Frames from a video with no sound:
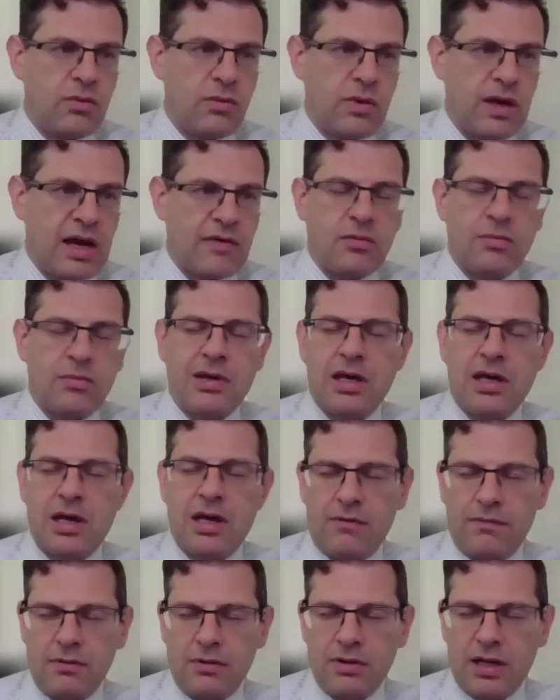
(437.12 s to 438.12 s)
we have to be
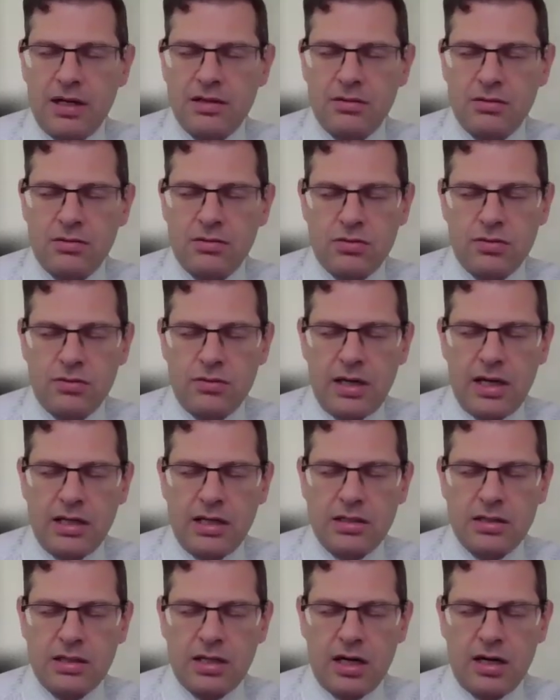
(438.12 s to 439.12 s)
careful not to
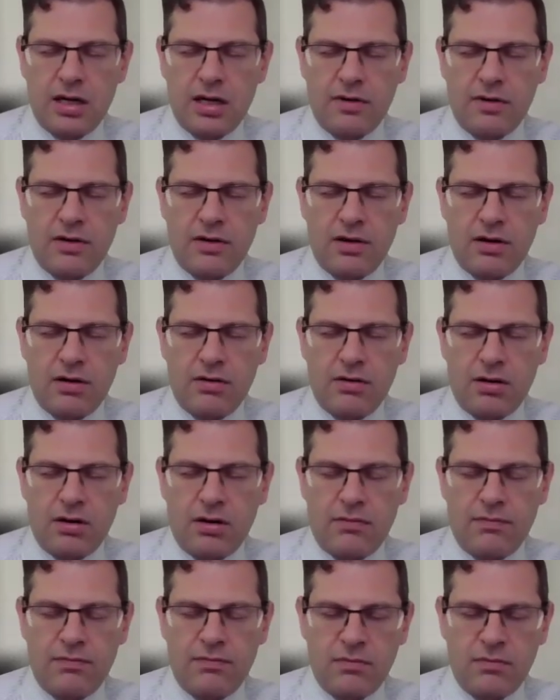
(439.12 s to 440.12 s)
create kind of
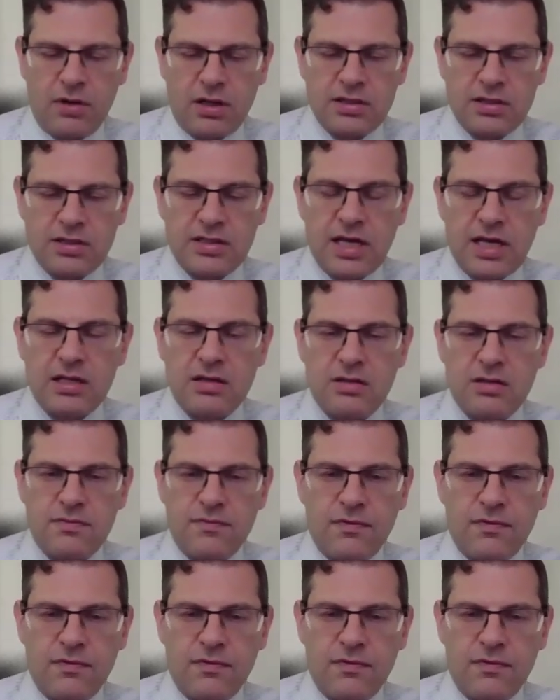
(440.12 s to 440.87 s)
a set,